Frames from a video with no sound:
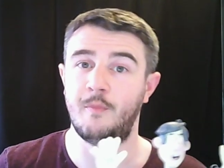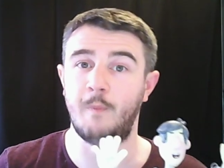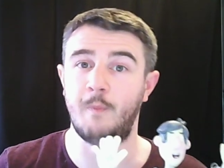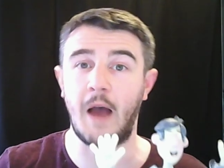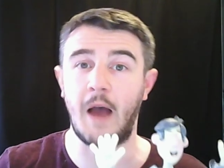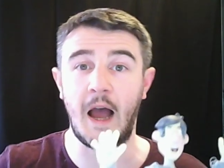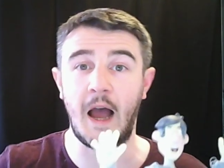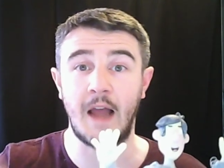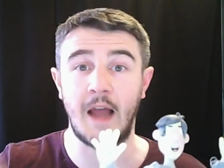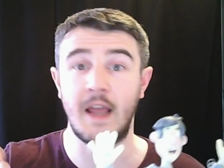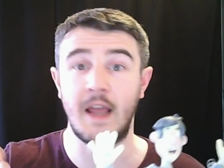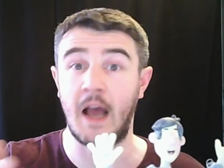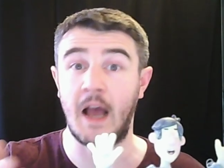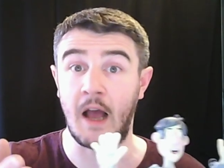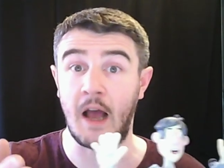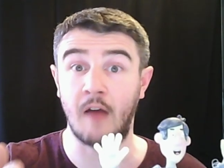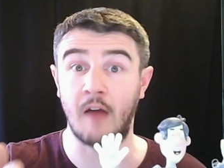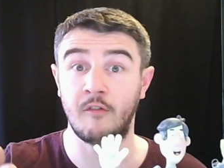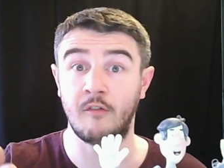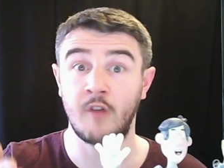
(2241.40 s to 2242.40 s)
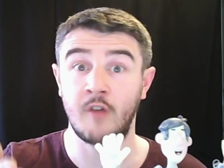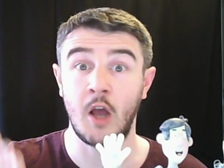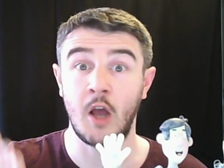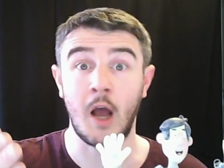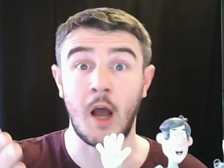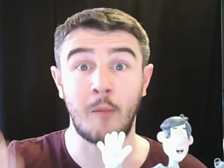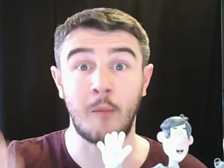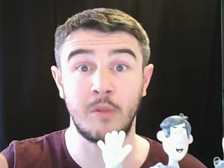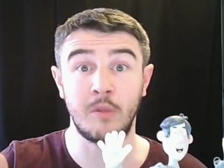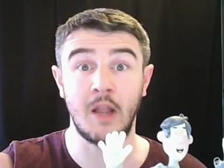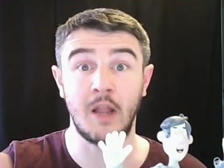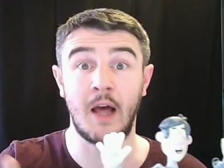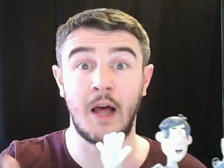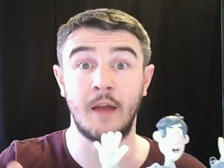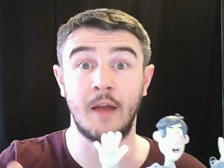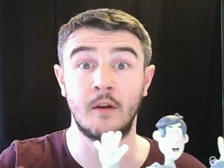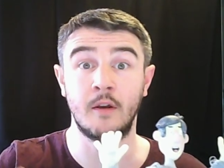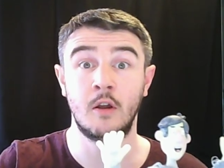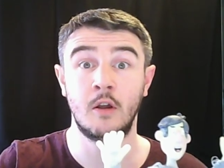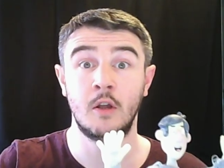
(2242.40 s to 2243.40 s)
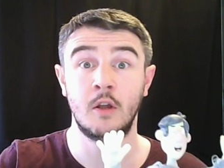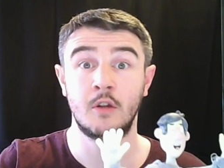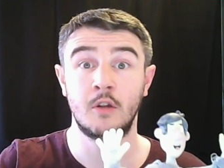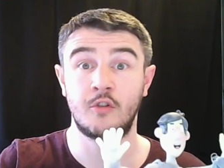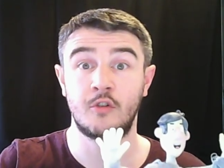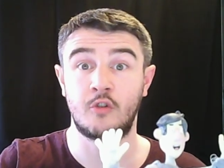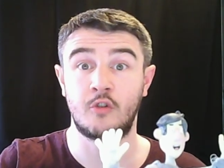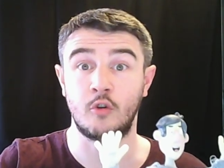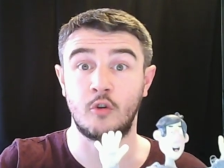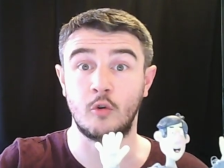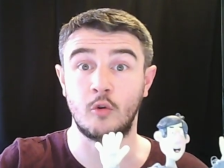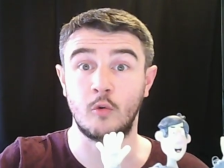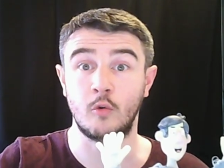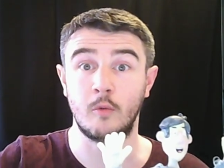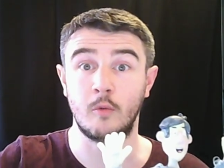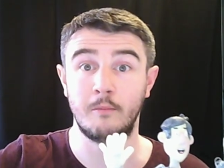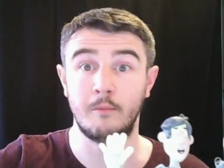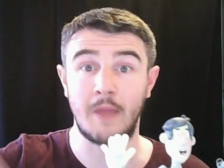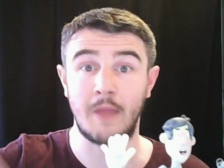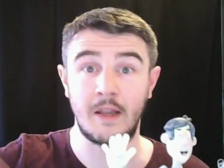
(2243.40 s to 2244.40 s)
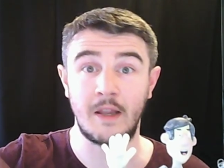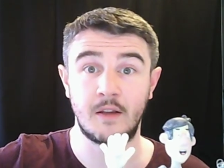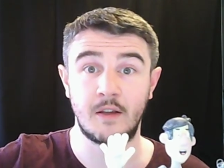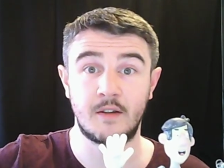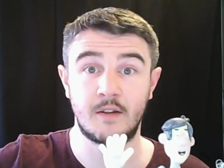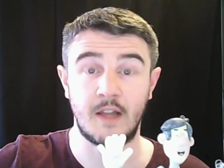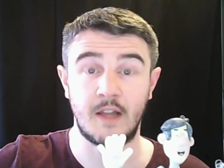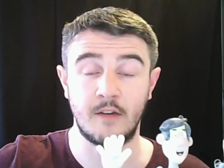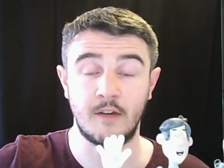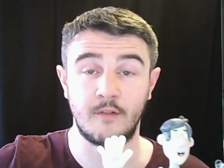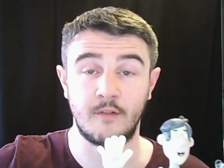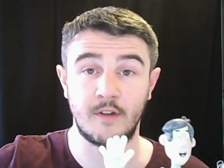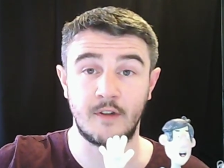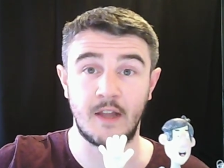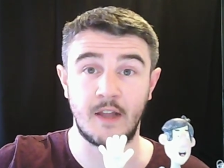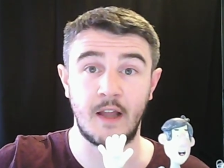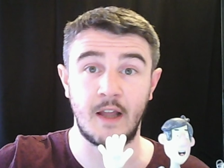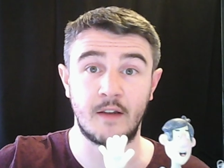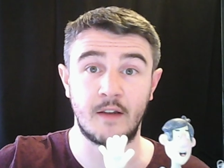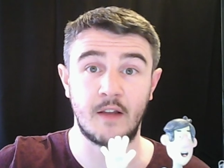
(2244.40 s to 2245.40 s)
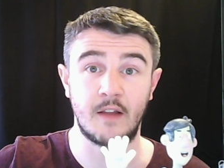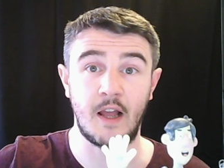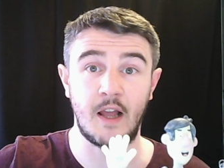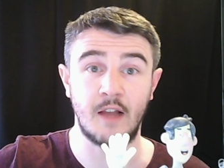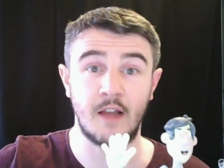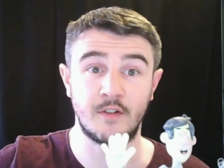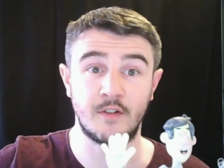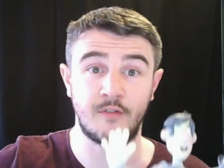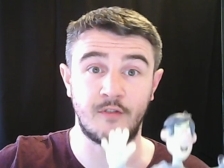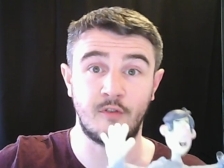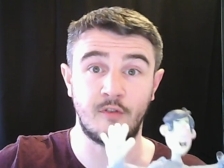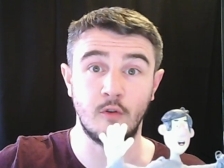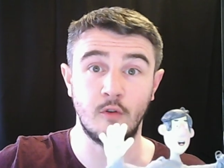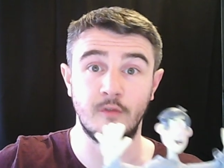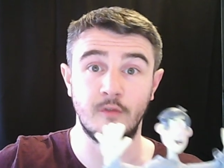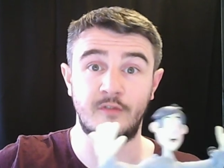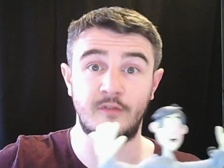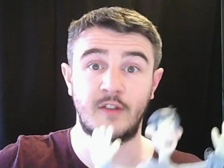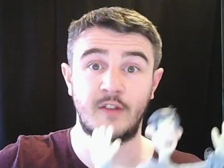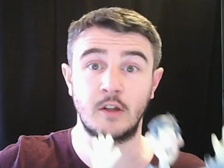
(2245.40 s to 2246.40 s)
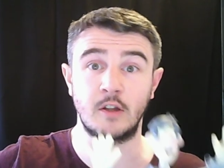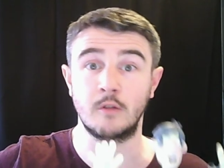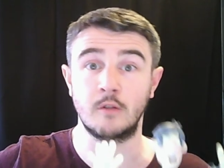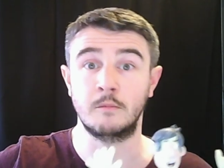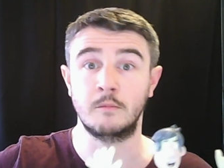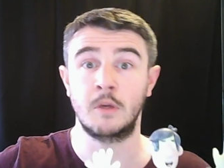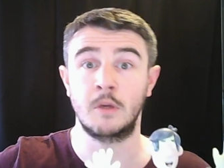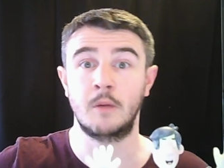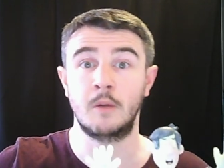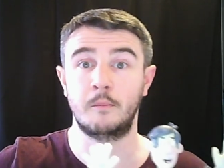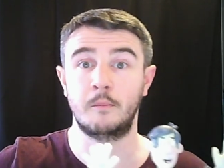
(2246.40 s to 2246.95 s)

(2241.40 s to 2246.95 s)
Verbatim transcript: I have a plan to make Dan of the Dead as a full film